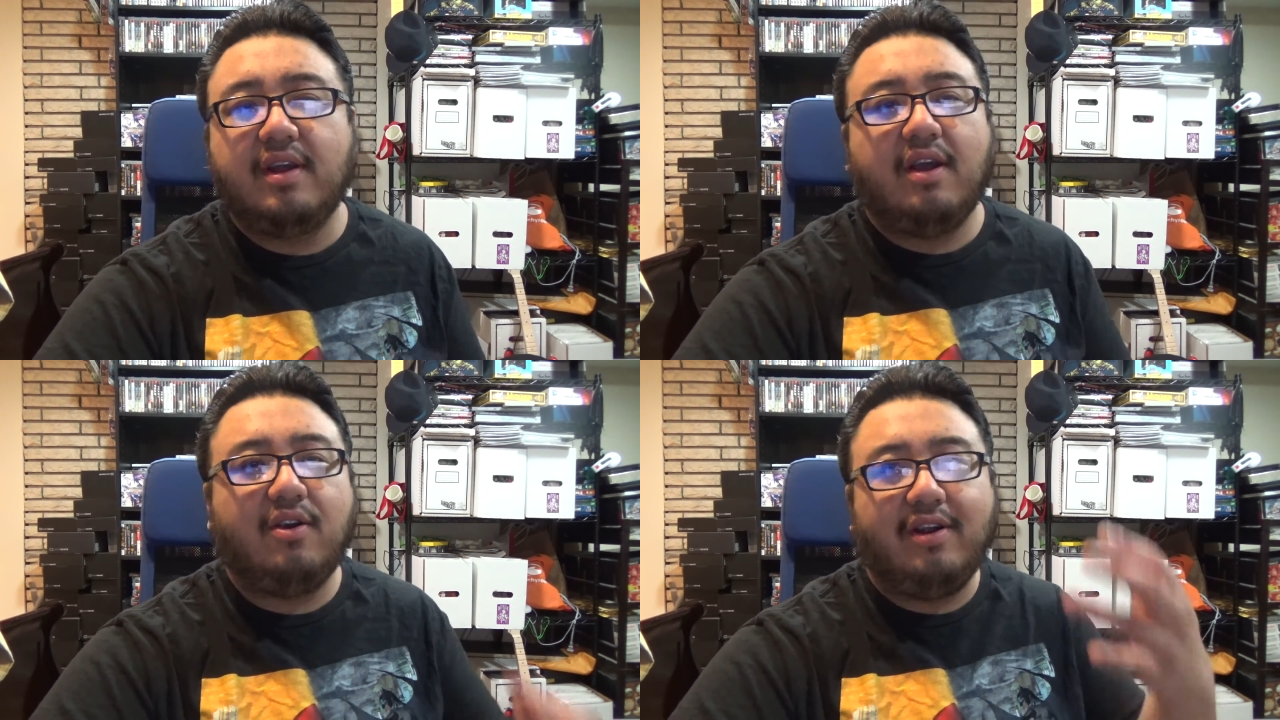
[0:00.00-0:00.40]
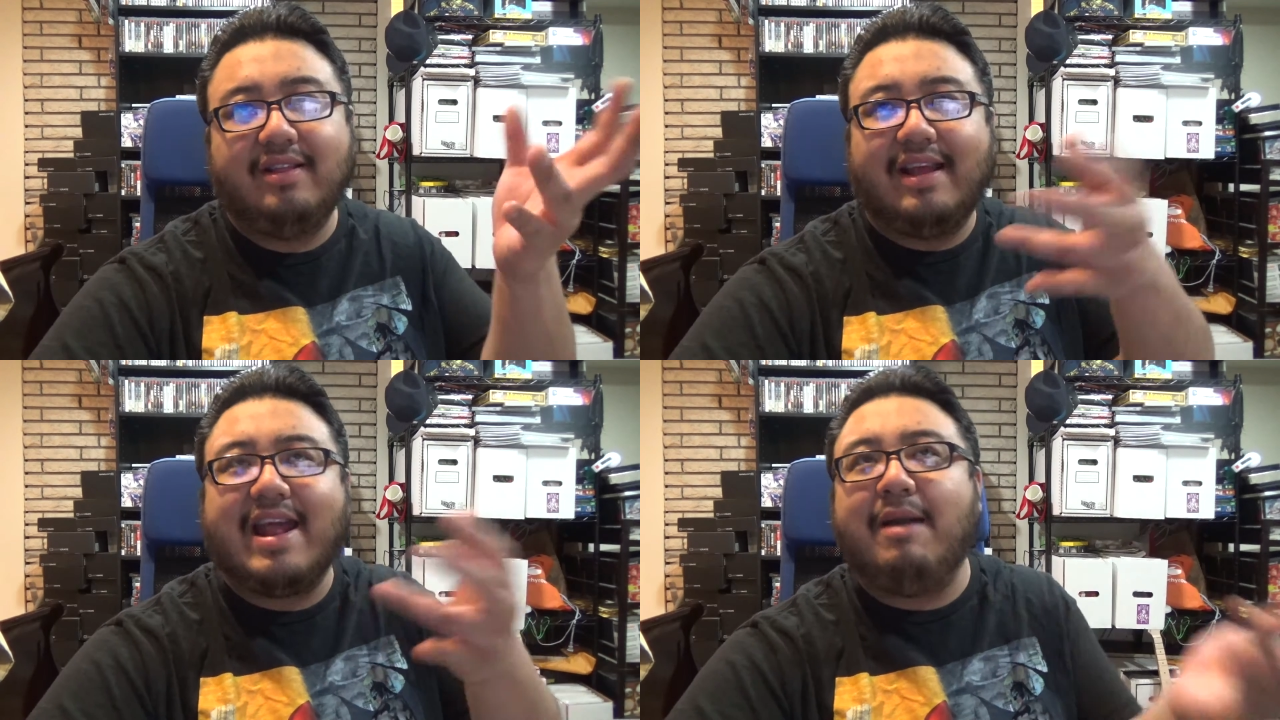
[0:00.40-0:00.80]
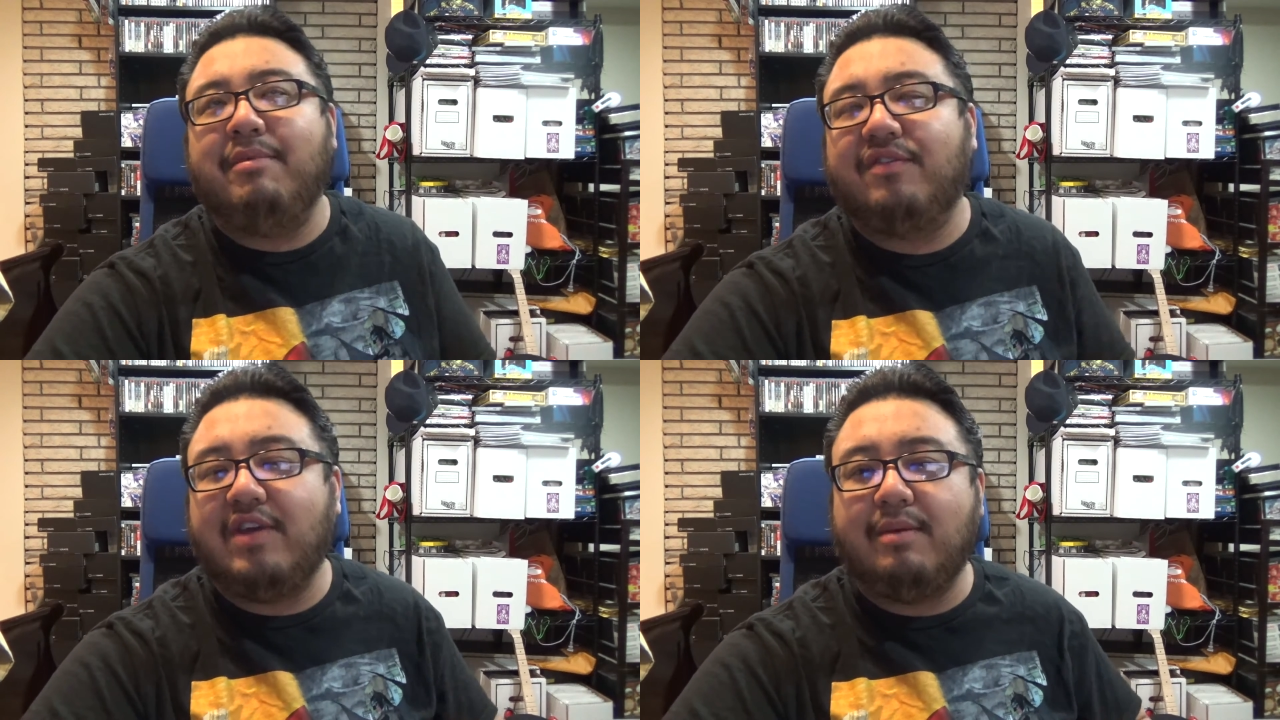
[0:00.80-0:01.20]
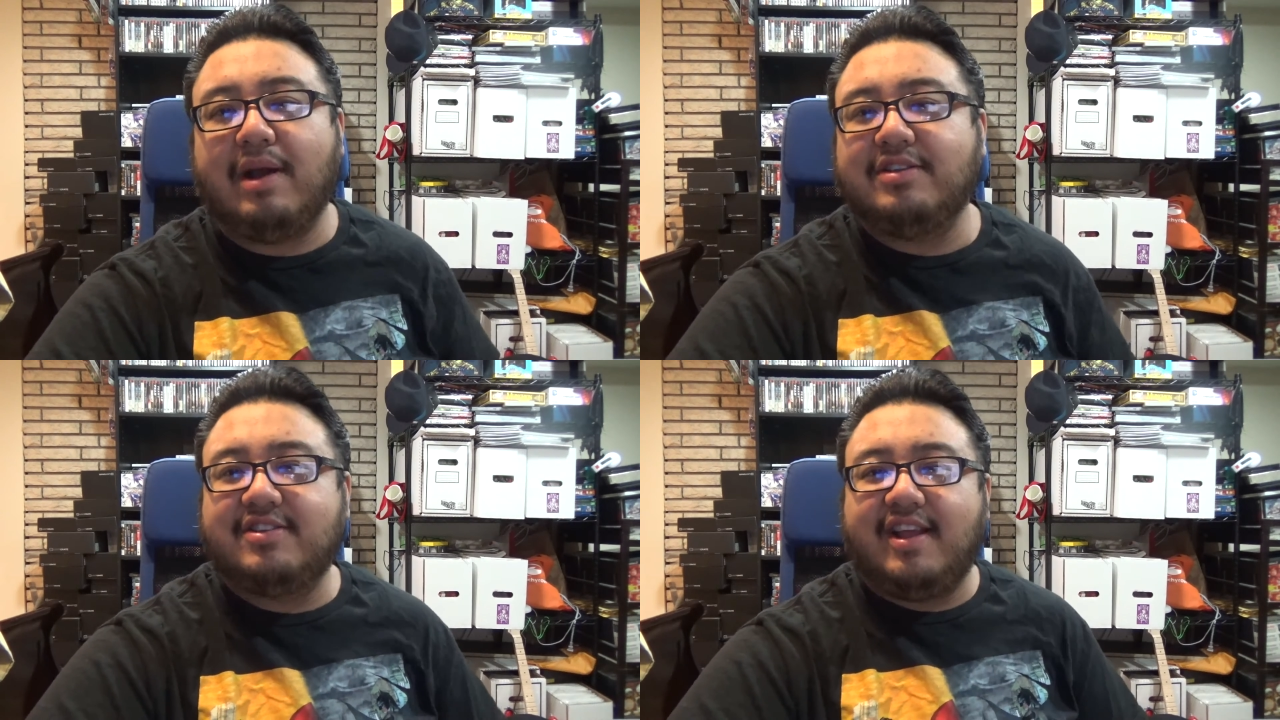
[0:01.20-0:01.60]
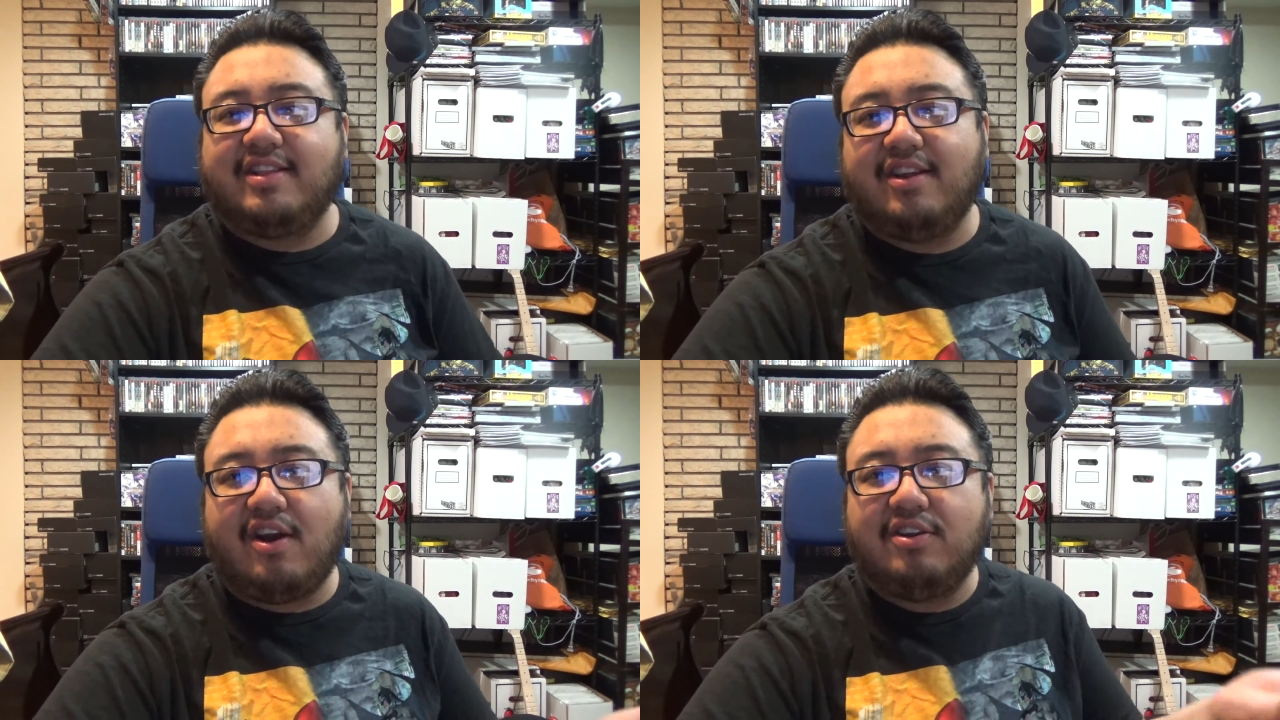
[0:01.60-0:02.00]
or not a big fan, but I just like
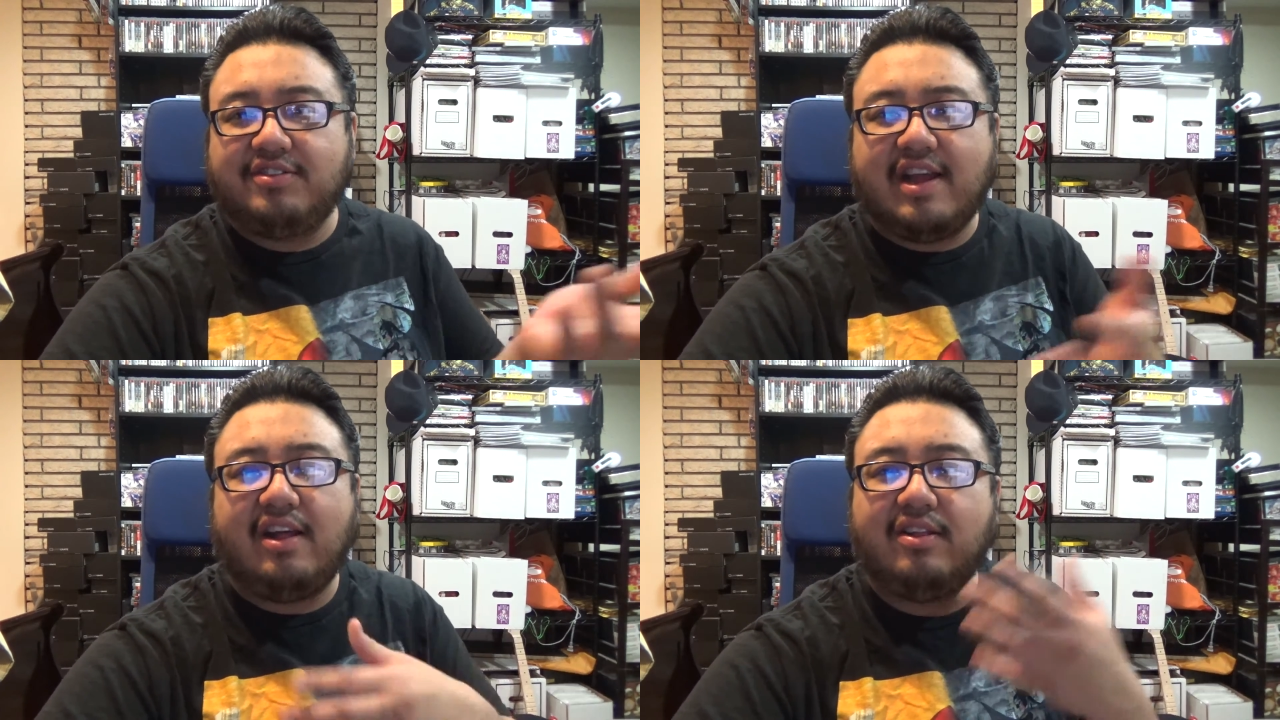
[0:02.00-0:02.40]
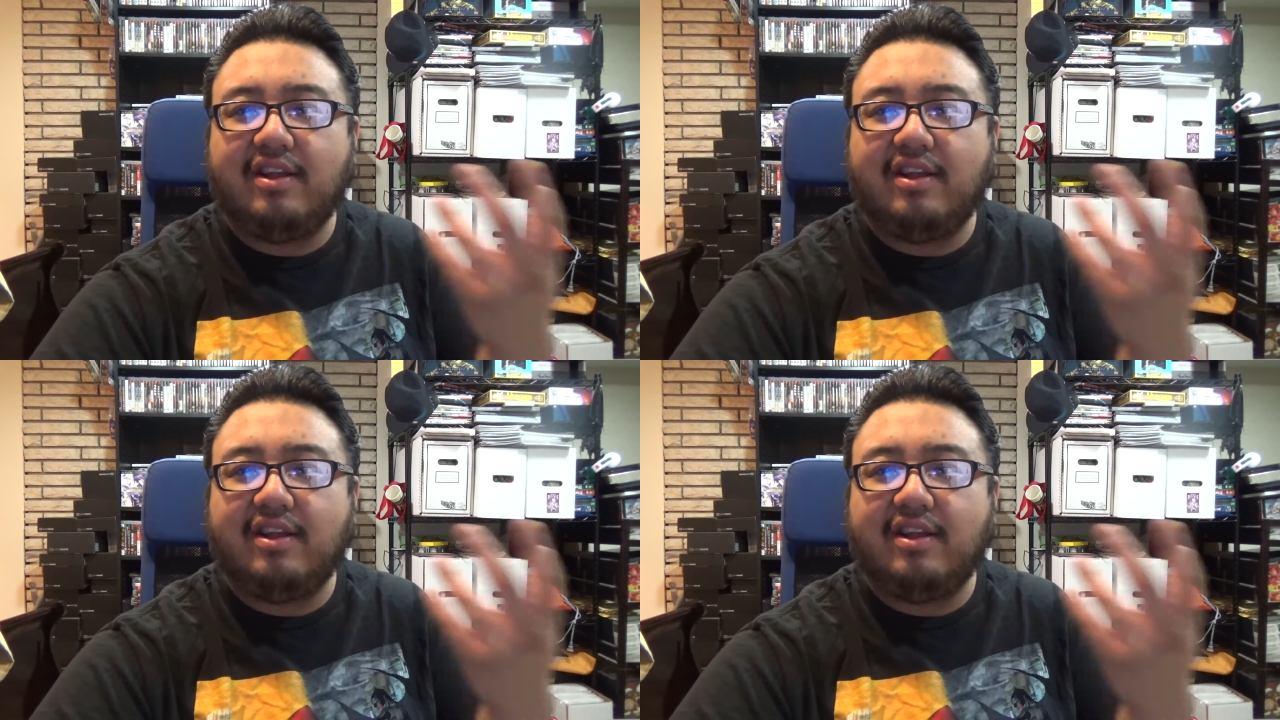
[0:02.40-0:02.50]
the art style